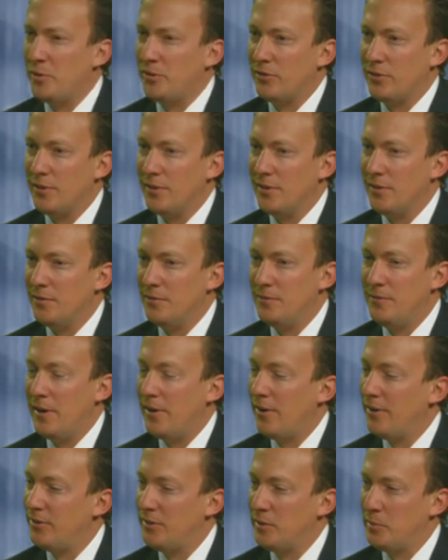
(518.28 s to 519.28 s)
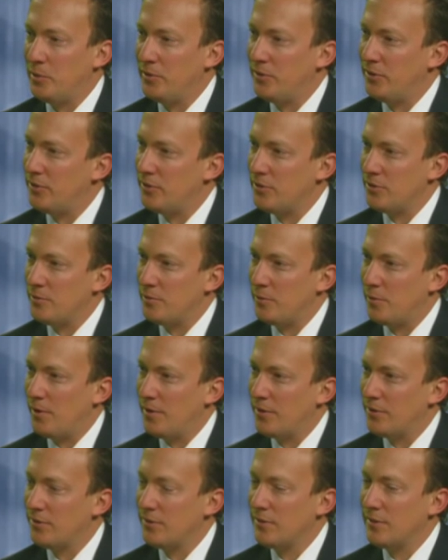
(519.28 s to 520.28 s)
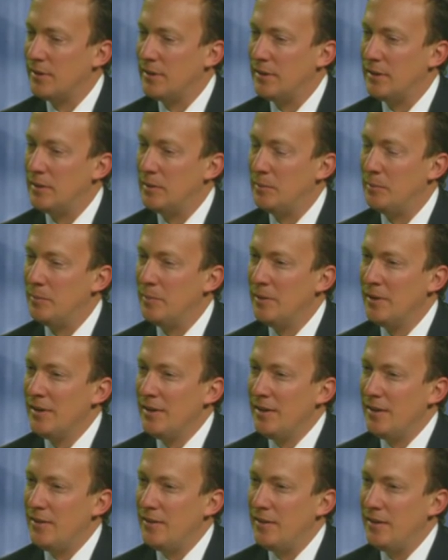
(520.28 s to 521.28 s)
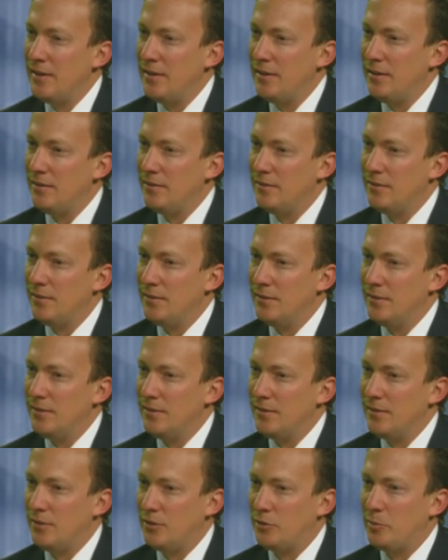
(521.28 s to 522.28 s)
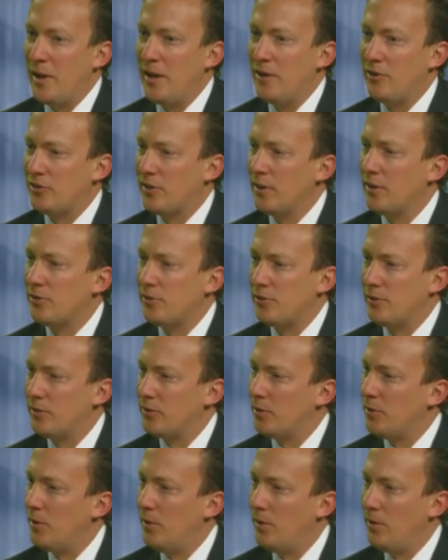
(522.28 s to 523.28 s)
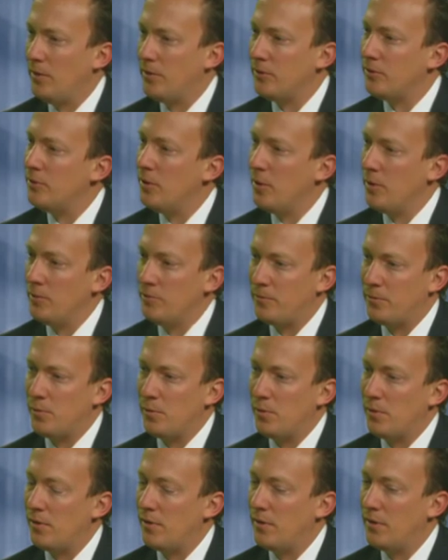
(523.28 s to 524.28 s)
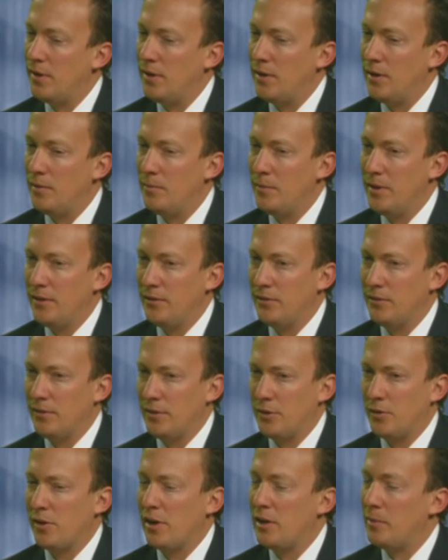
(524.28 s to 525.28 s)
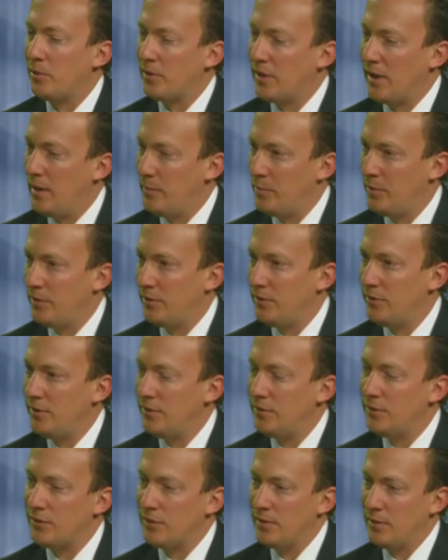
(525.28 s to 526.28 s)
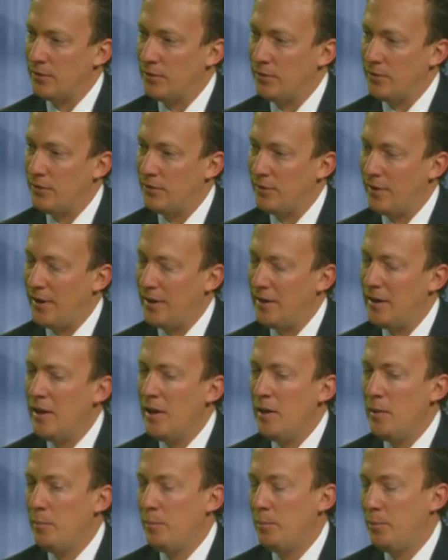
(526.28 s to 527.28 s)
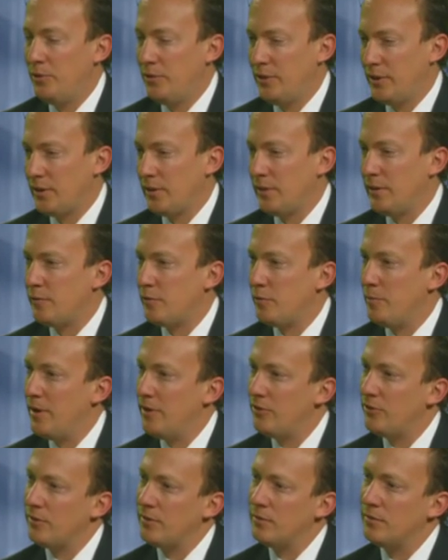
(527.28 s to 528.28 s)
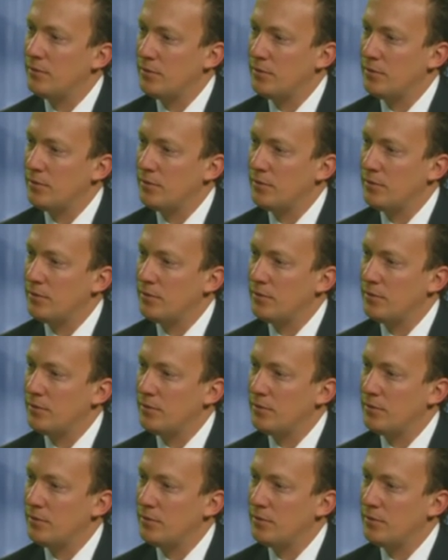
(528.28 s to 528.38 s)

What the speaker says: was a very simple decision for us. The Spanish culture as a whole is known for its incredible competencies and skills in design, particularly information